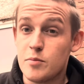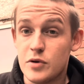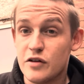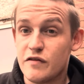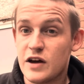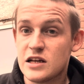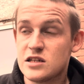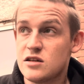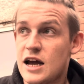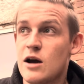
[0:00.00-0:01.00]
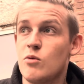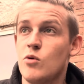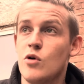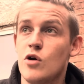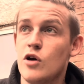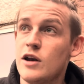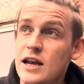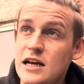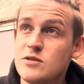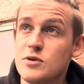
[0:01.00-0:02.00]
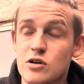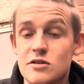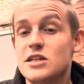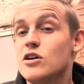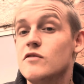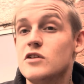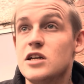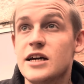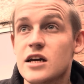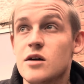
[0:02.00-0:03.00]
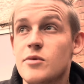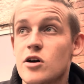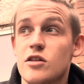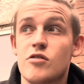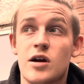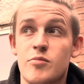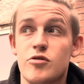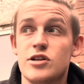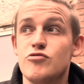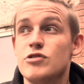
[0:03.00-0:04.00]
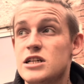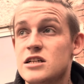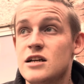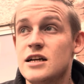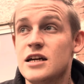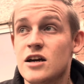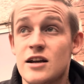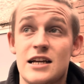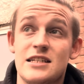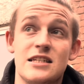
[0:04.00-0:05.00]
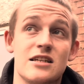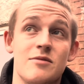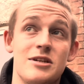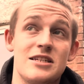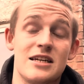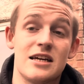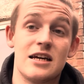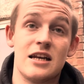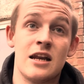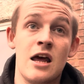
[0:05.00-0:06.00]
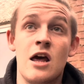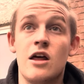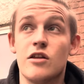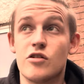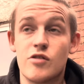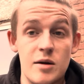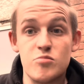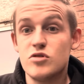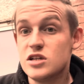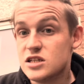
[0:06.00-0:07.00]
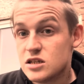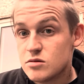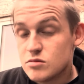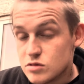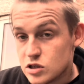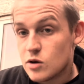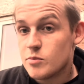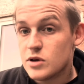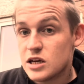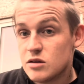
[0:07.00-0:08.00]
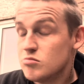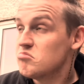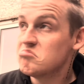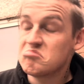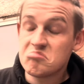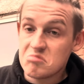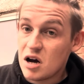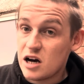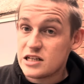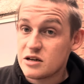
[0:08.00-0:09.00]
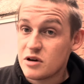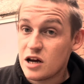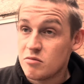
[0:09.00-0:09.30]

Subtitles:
Bloodfest. Now, unless, because he covered Linger by the Cranberries recently, unless he's going to be singing the Cranberries Zombie, I don't know.